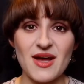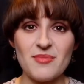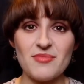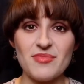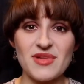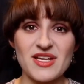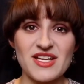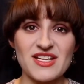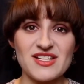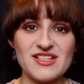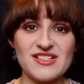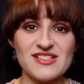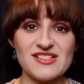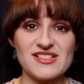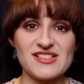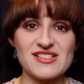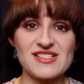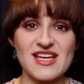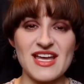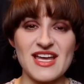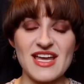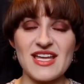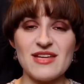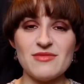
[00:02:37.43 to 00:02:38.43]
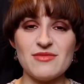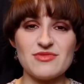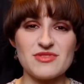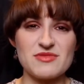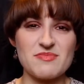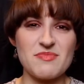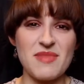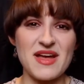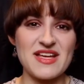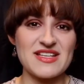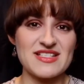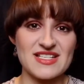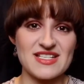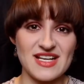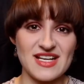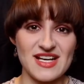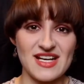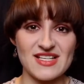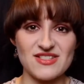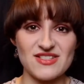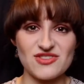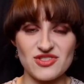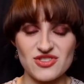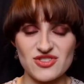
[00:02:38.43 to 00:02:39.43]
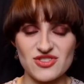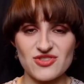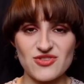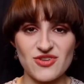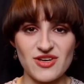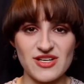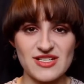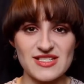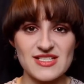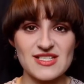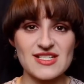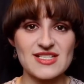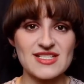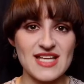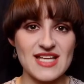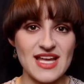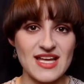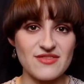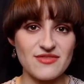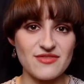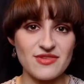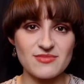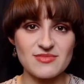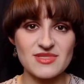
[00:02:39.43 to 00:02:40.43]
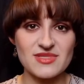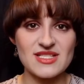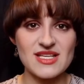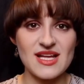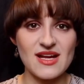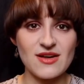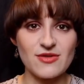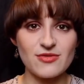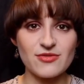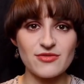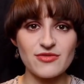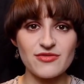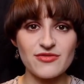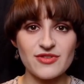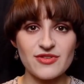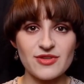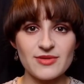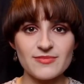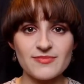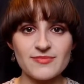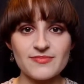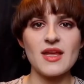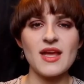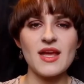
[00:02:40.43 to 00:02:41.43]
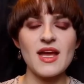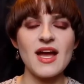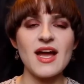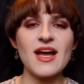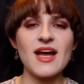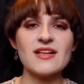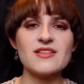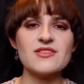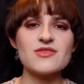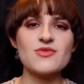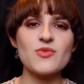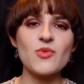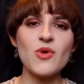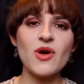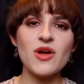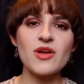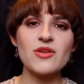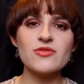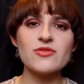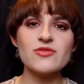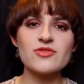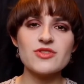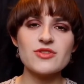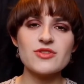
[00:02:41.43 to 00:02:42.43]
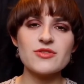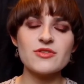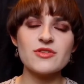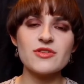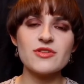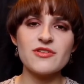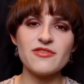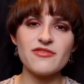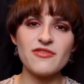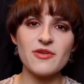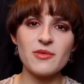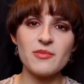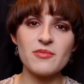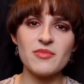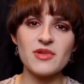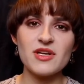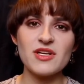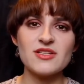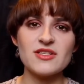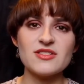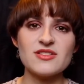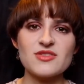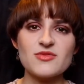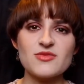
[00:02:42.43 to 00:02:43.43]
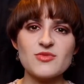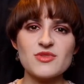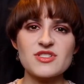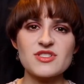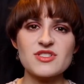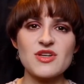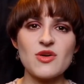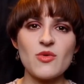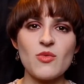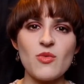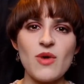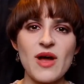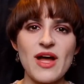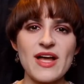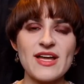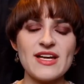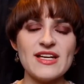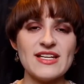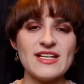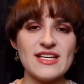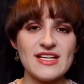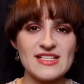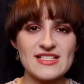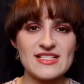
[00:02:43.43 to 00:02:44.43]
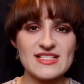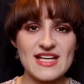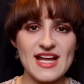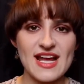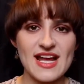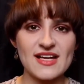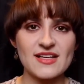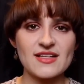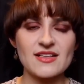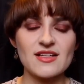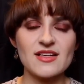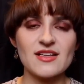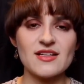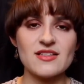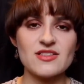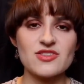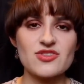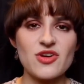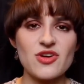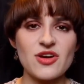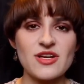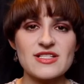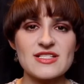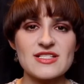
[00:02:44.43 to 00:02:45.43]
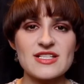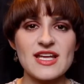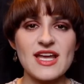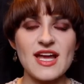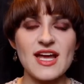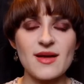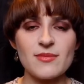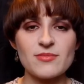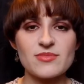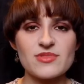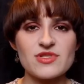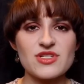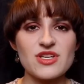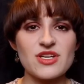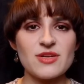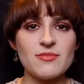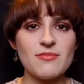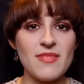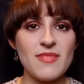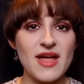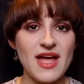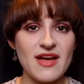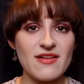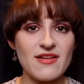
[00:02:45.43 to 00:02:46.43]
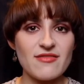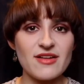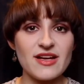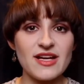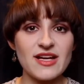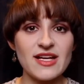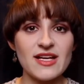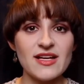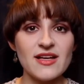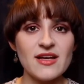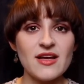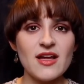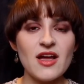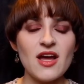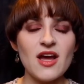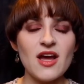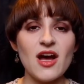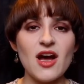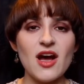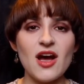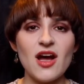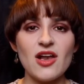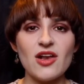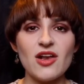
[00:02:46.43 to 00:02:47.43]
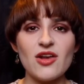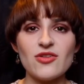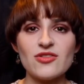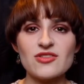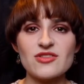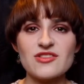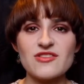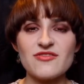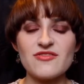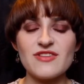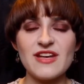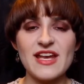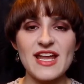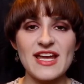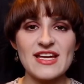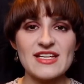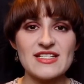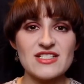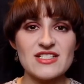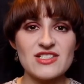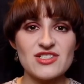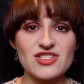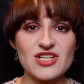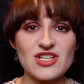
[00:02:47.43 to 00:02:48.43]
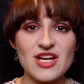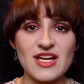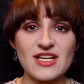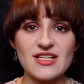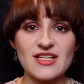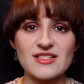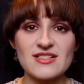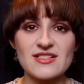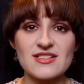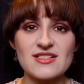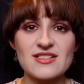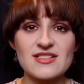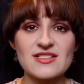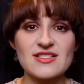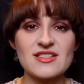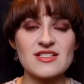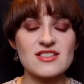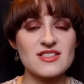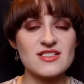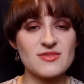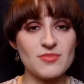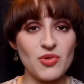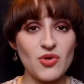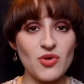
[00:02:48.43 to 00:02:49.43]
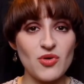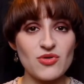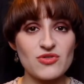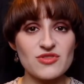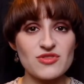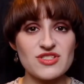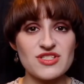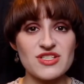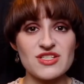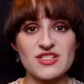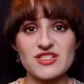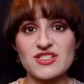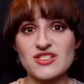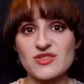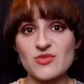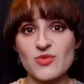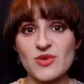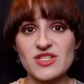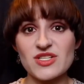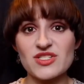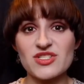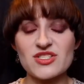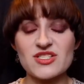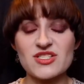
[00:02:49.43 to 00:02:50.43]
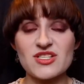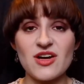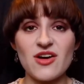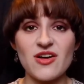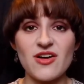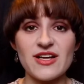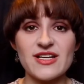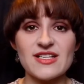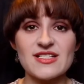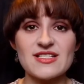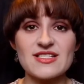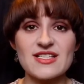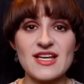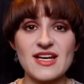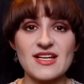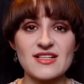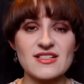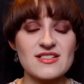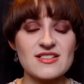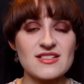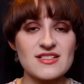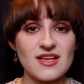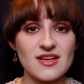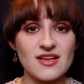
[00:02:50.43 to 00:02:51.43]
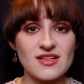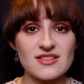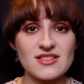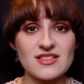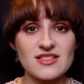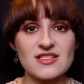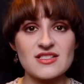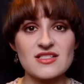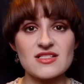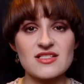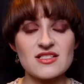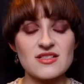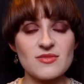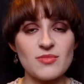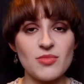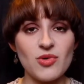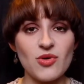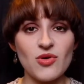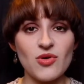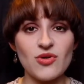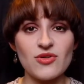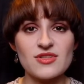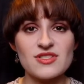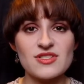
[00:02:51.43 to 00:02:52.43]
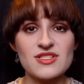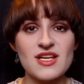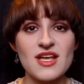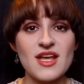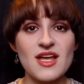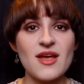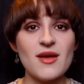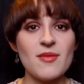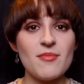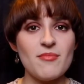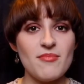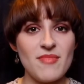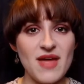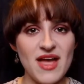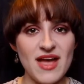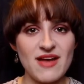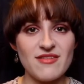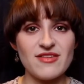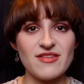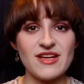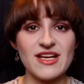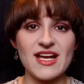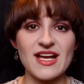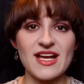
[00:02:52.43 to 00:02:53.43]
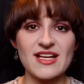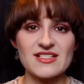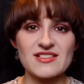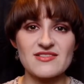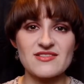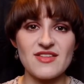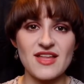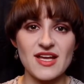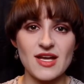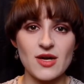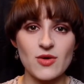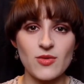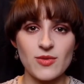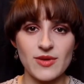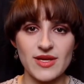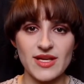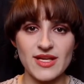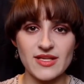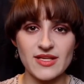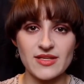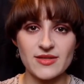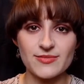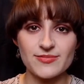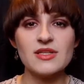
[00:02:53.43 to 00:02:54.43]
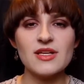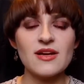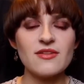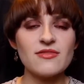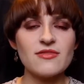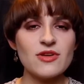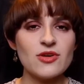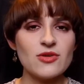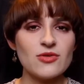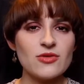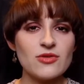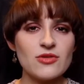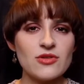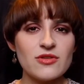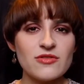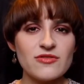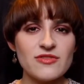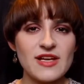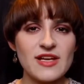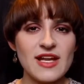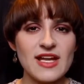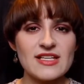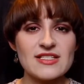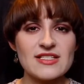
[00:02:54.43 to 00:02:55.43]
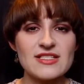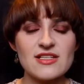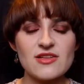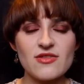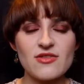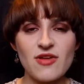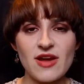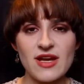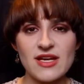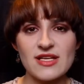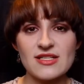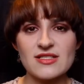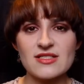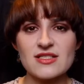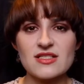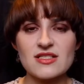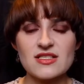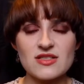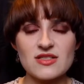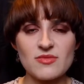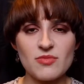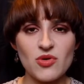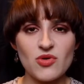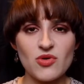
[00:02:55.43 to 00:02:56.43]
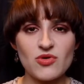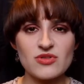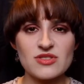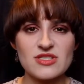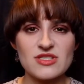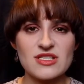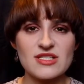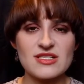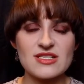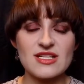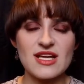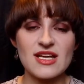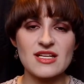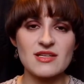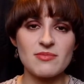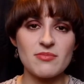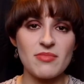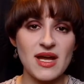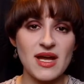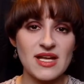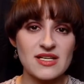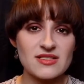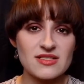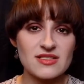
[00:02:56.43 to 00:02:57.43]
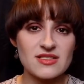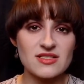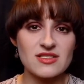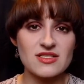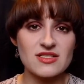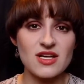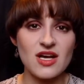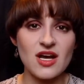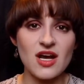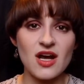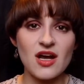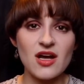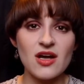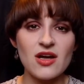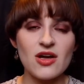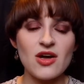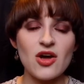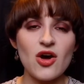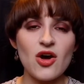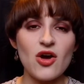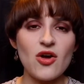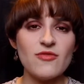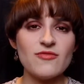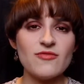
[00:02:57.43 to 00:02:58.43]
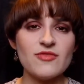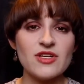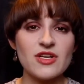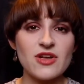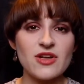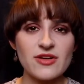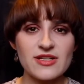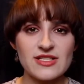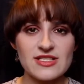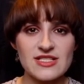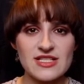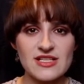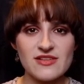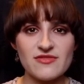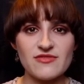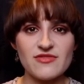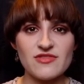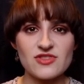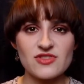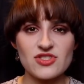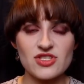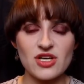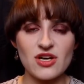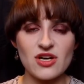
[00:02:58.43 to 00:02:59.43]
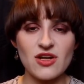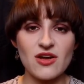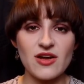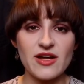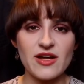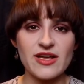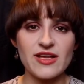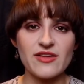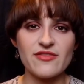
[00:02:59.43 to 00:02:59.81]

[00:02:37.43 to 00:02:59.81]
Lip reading: because he was basically just trying to save himself. And while Duke Northumberland was away in East Anglia trying to capture Mary, a lot of Lady Jane's supporters switched sides and started to support Mary as their queen. Now that all of Lady Grey's supporters had abandoned her, on the 19th of July